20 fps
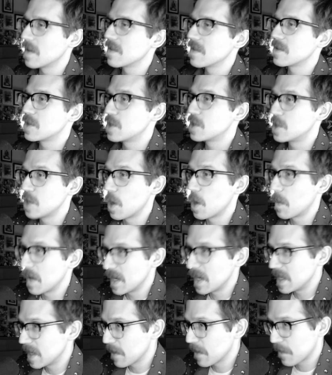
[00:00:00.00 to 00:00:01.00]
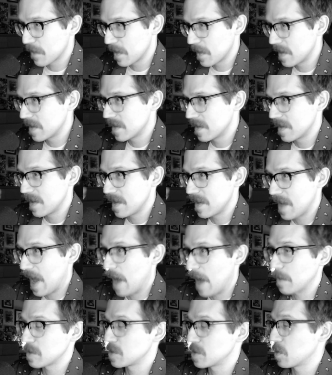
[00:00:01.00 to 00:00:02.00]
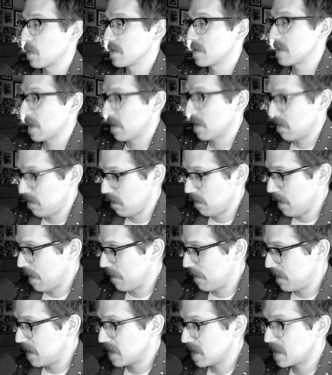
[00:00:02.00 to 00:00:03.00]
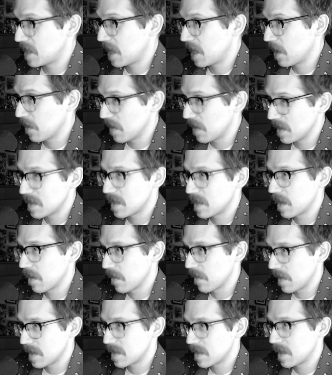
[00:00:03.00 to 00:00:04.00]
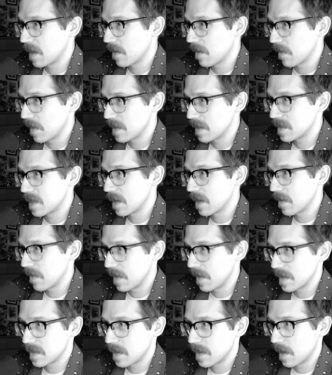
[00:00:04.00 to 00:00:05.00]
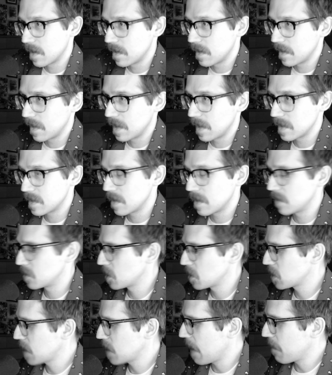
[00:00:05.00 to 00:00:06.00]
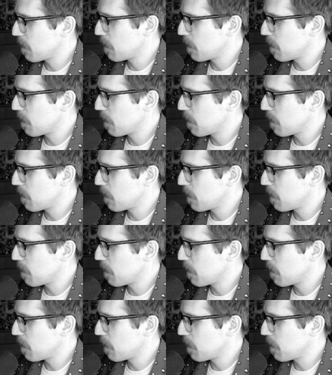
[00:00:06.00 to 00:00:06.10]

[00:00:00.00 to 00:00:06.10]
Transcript: so many different options where it's like you have this tier, this tier, this tier, this tier, this tier, and this tier. Just have it